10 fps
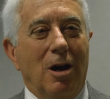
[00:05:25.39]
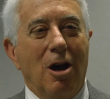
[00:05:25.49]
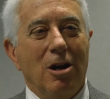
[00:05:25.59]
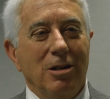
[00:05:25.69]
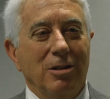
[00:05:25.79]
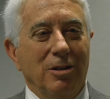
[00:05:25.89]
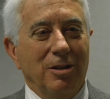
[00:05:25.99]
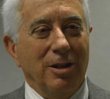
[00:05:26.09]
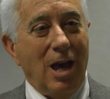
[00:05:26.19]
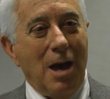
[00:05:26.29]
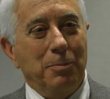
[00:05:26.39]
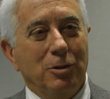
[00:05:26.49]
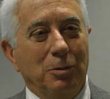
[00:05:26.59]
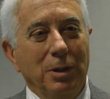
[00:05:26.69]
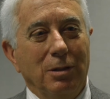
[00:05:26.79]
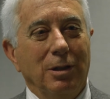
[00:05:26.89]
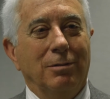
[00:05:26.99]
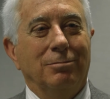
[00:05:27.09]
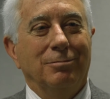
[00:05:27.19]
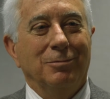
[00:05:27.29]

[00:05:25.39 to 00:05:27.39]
harden the Capitol building.